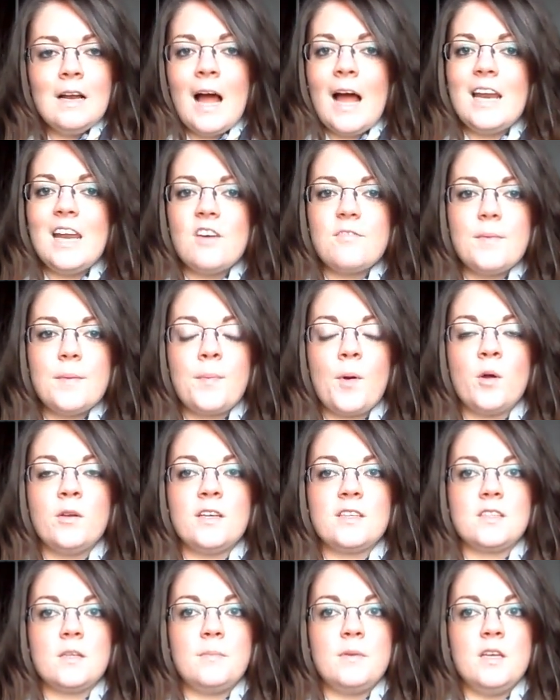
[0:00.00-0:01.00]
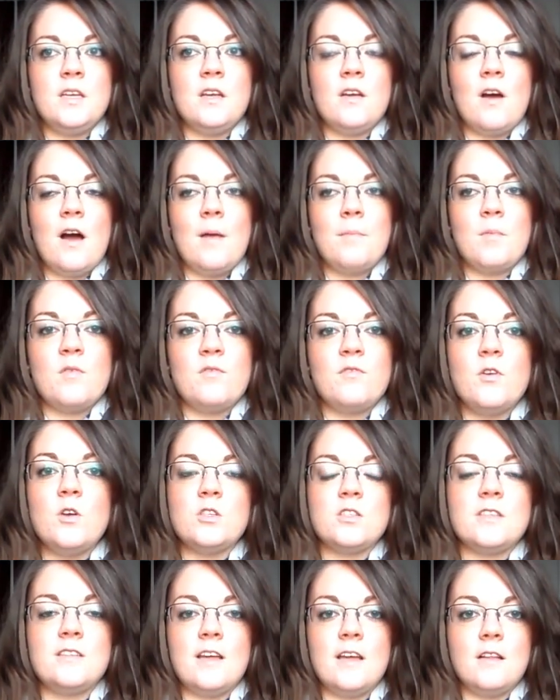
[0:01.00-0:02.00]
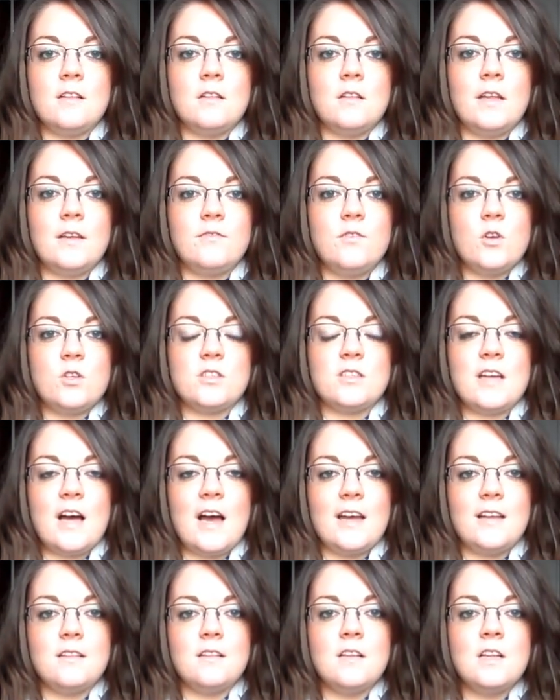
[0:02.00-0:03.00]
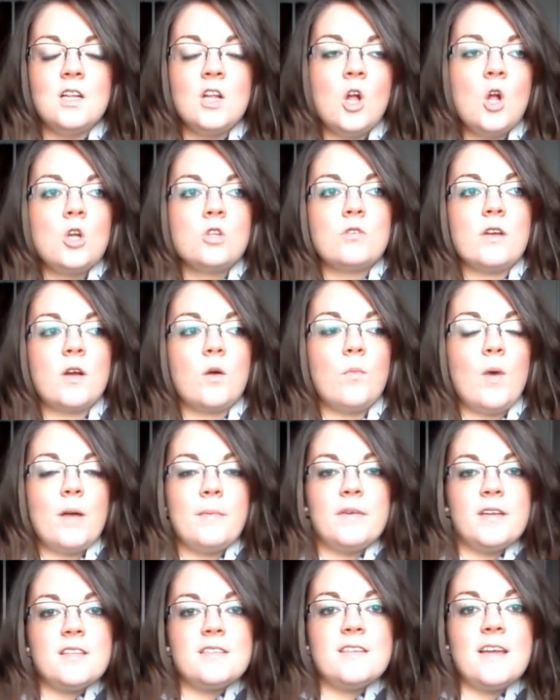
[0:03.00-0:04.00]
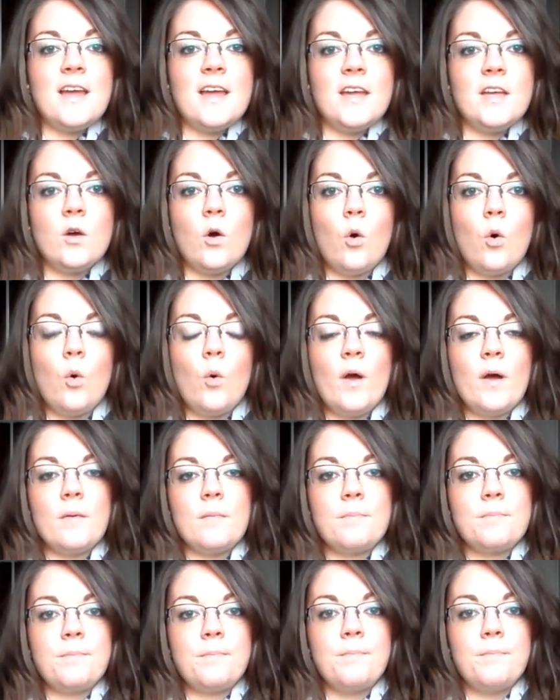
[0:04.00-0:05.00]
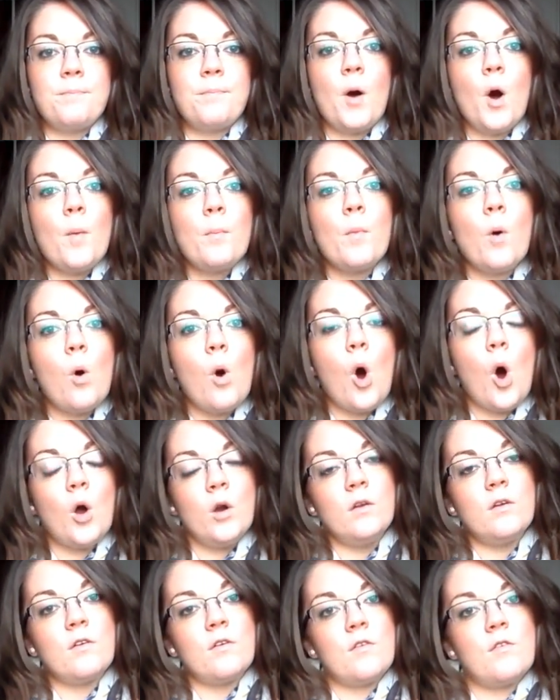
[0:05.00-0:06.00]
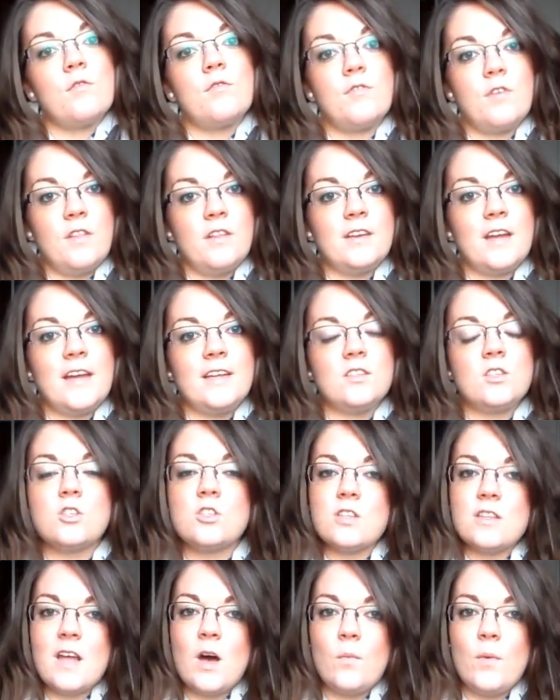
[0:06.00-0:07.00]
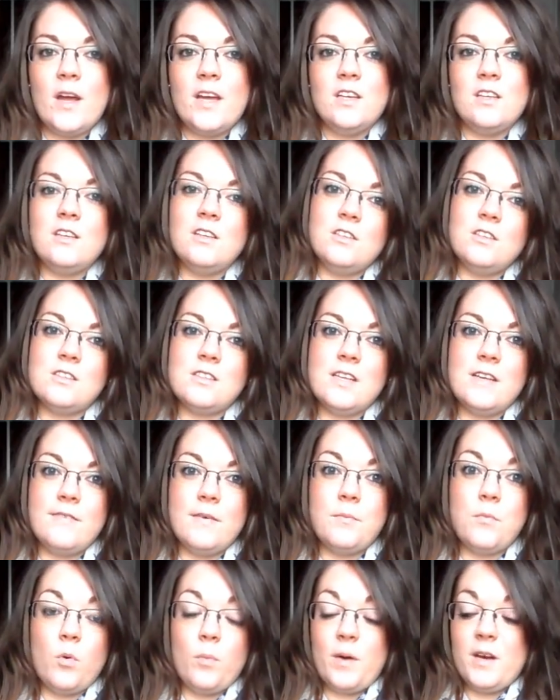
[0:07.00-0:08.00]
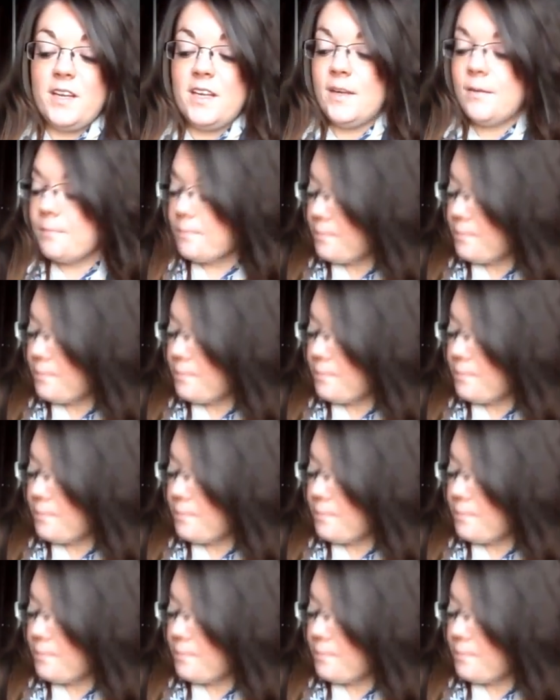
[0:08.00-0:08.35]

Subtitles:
I love my products to be versatile, so I can wear them in a day or put more on for the night. So that way you're saving more money.